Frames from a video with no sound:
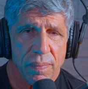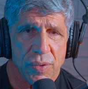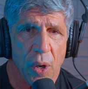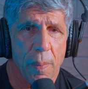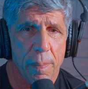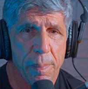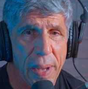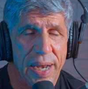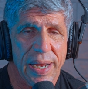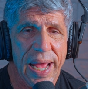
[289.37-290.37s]
So,
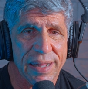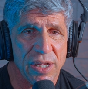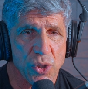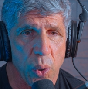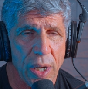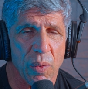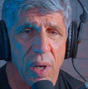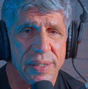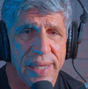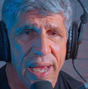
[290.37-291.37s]
but at the
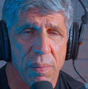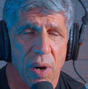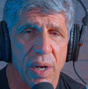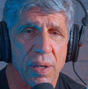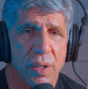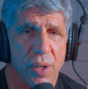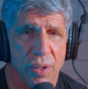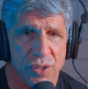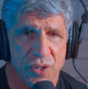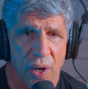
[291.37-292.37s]
21-day mark,
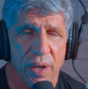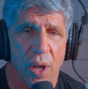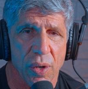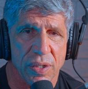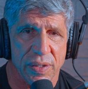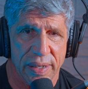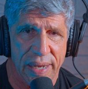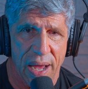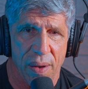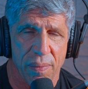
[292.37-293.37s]
you'll start noticing
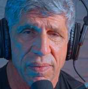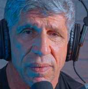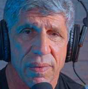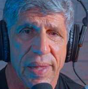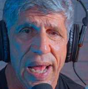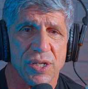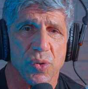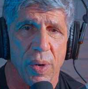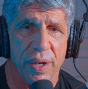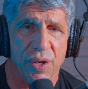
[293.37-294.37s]
now, that's
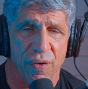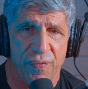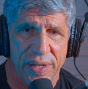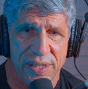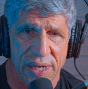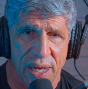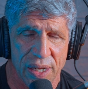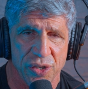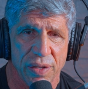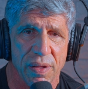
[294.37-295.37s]
when your
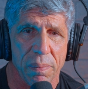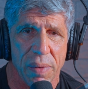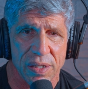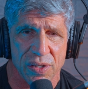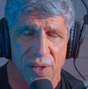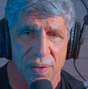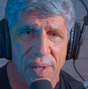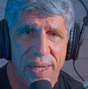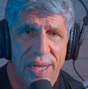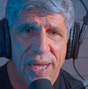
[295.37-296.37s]
physiology, the muscle,
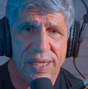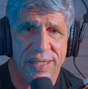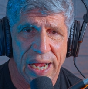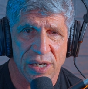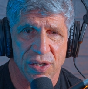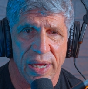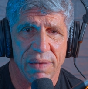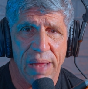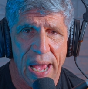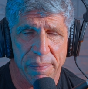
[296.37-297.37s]
is actually
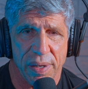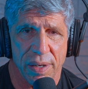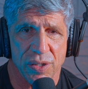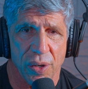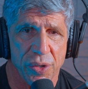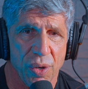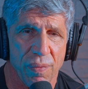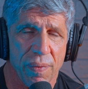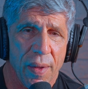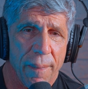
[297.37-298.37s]
adapted. So
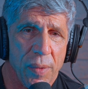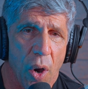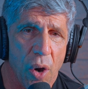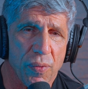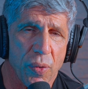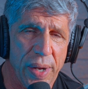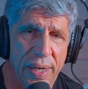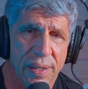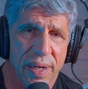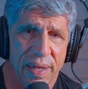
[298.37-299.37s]
you've
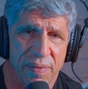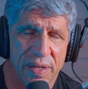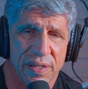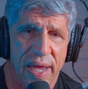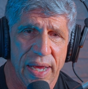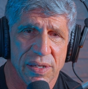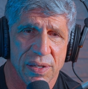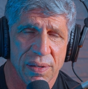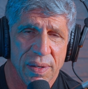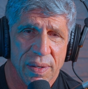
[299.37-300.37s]
overridden, in this
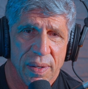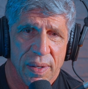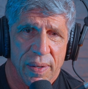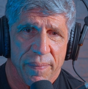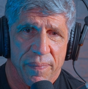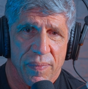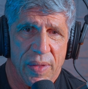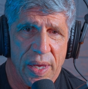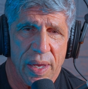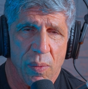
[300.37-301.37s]
case,
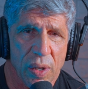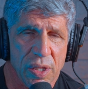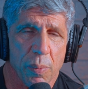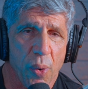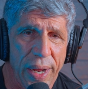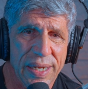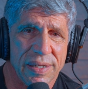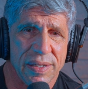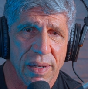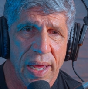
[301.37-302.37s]
what the brain
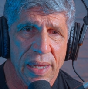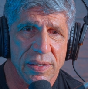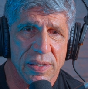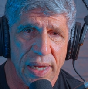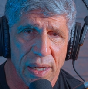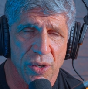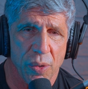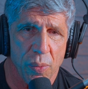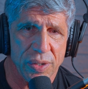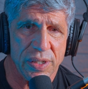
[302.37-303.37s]

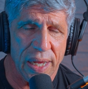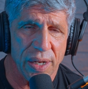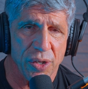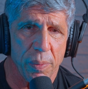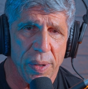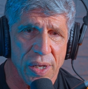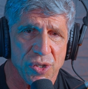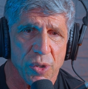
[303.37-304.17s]
was telling you, because